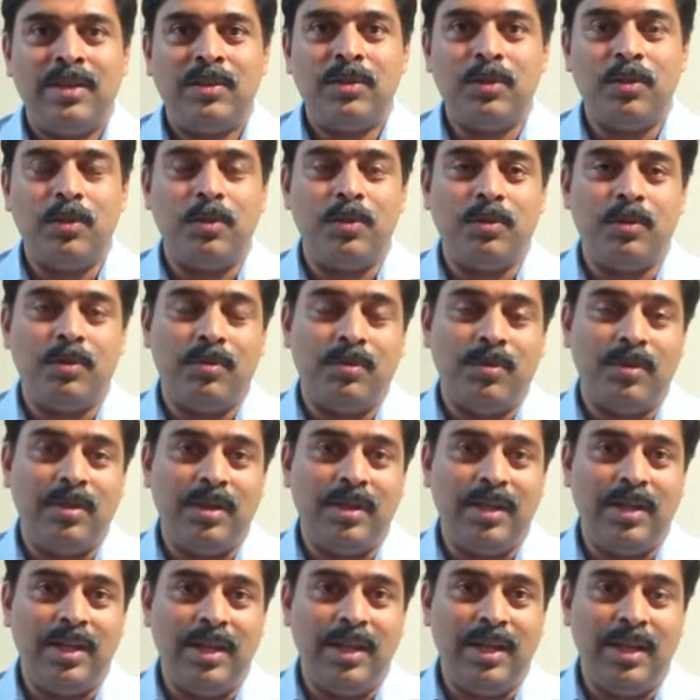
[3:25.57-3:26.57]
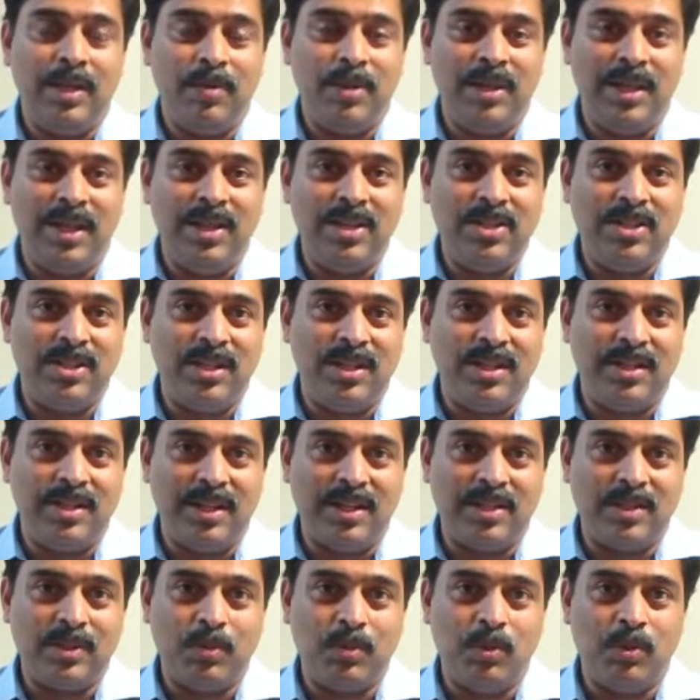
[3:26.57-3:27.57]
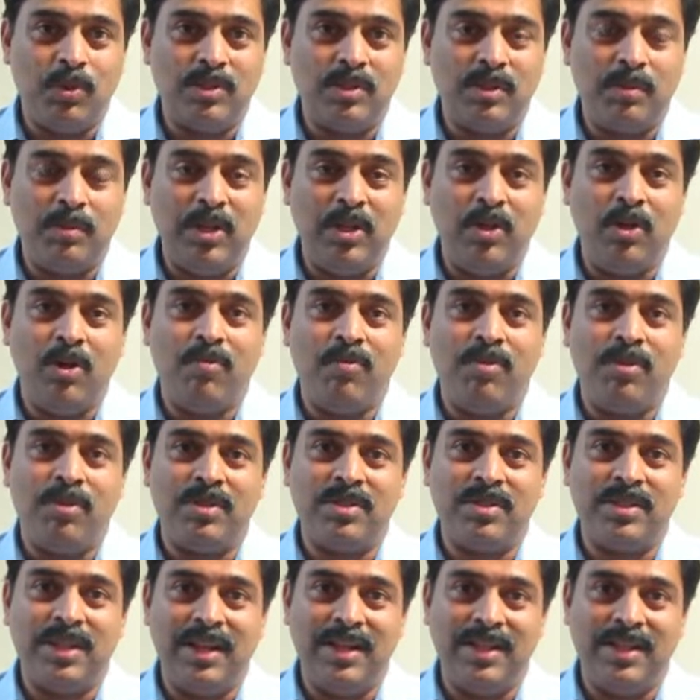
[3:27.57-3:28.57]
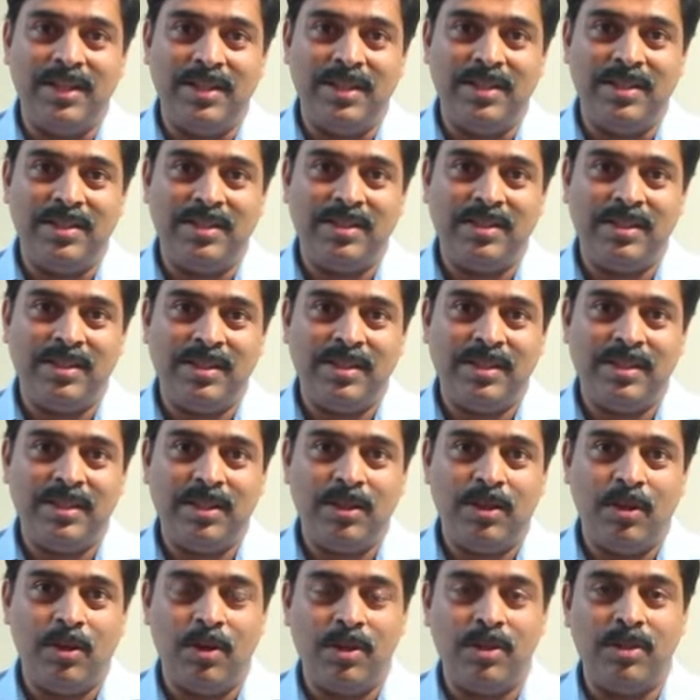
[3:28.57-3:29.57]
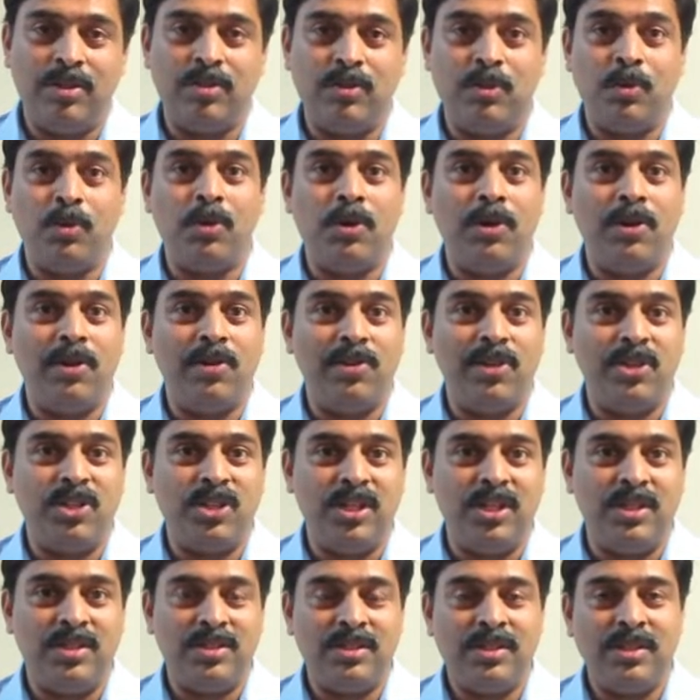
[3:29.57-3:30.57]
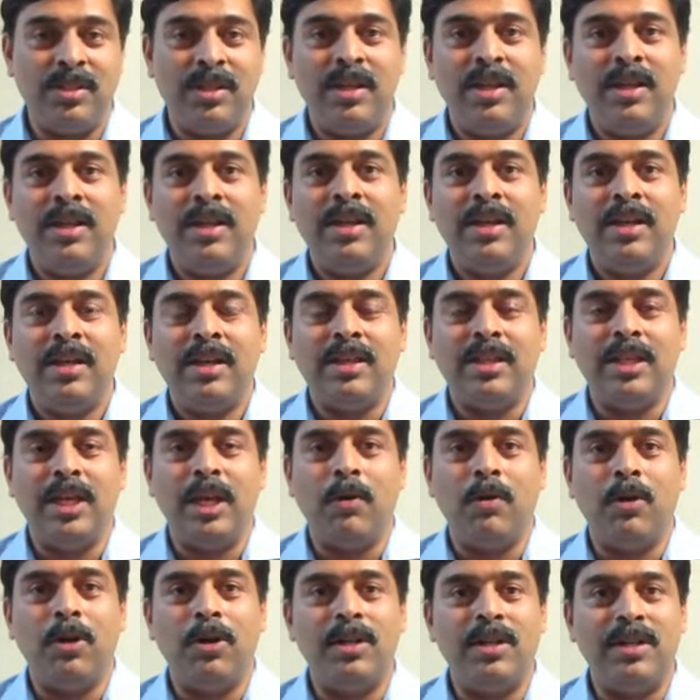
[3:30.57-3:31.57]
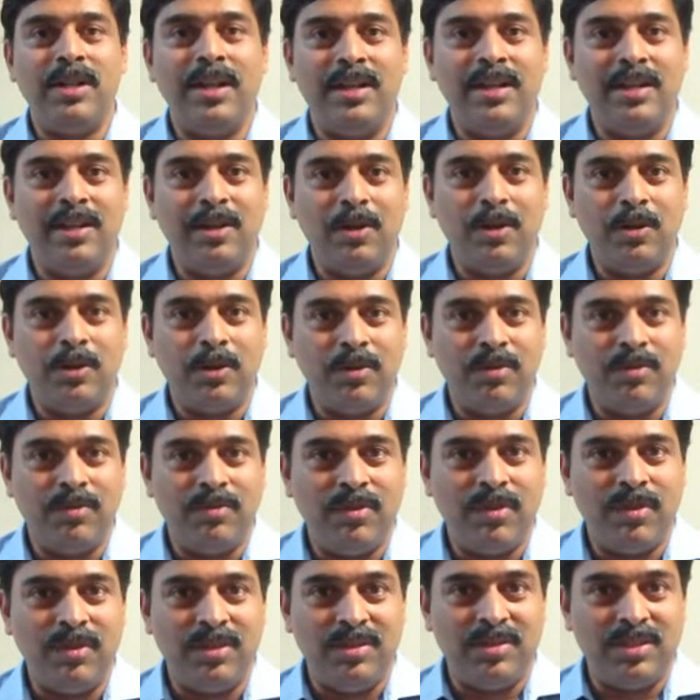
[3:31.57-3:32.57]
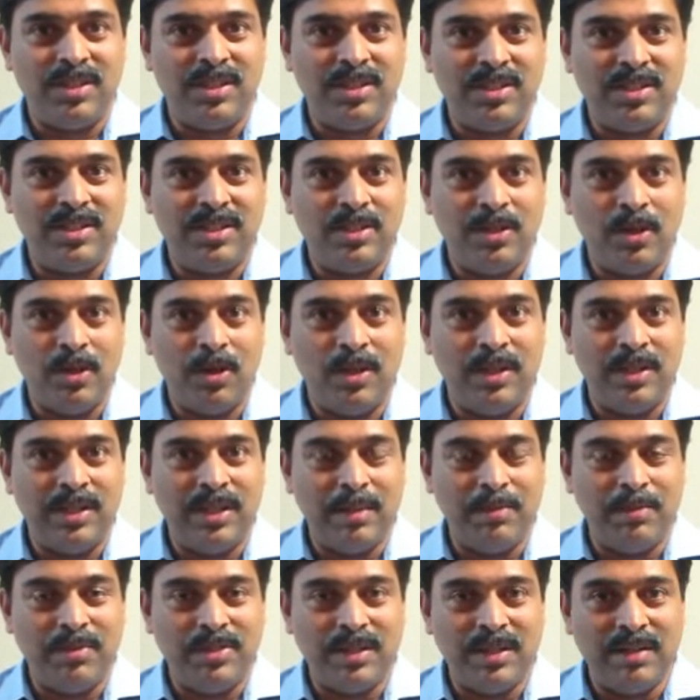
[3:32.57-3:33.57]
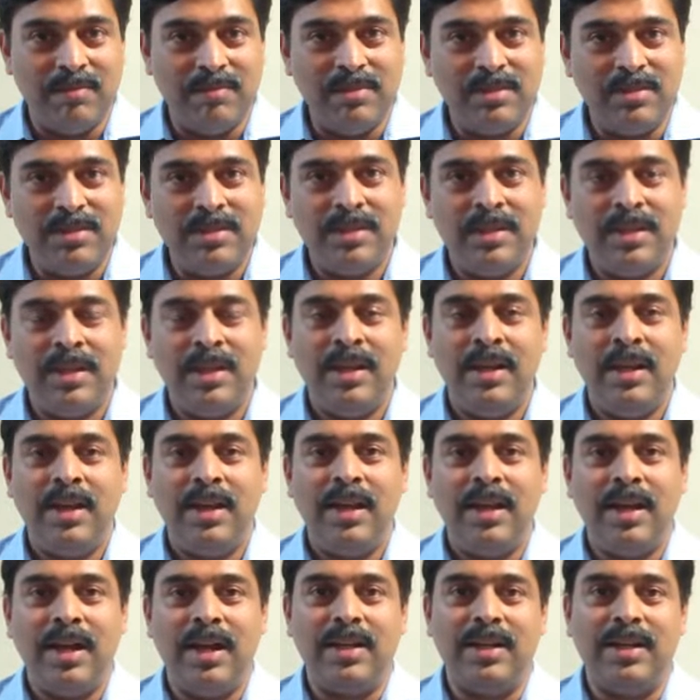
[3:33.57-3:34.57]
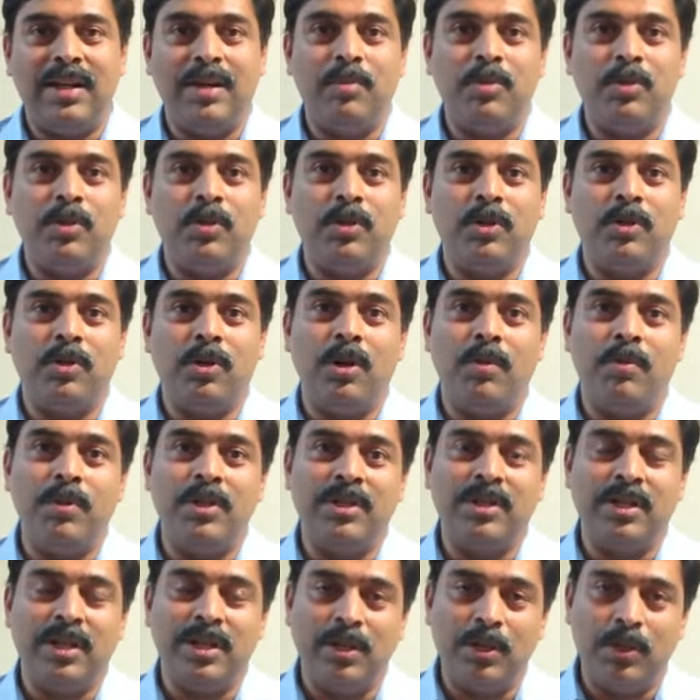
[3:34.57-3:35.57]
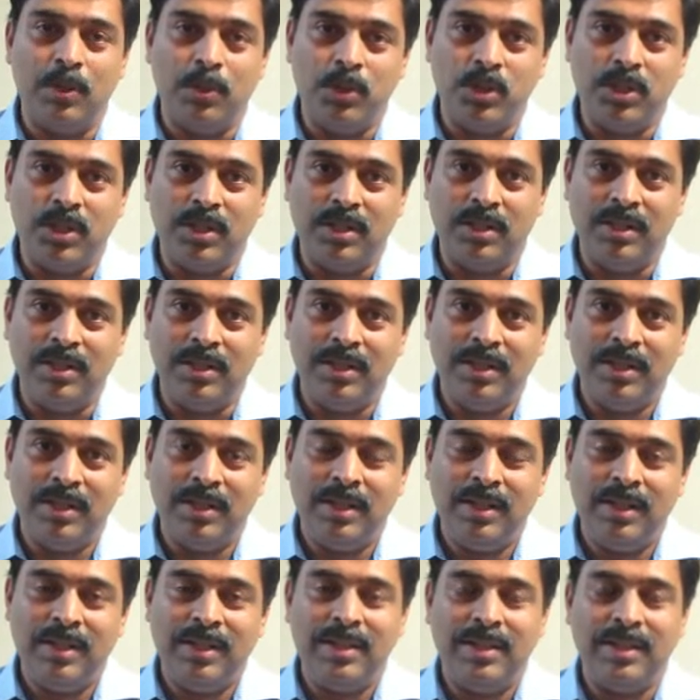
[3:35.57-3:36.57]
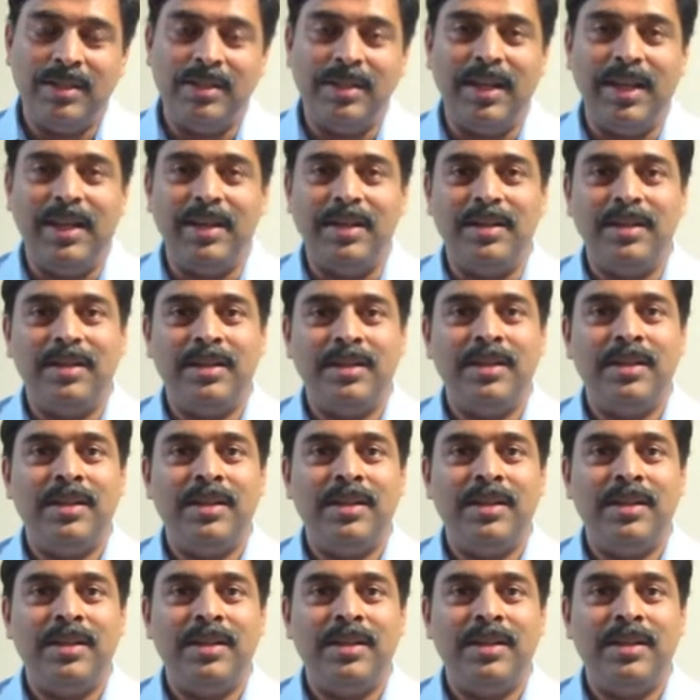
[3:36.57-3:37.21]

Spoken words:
So in our ancient textbooks, many of our scientists or so-called rishis, they have all done a lot of research on themselves and come to a common conclusion that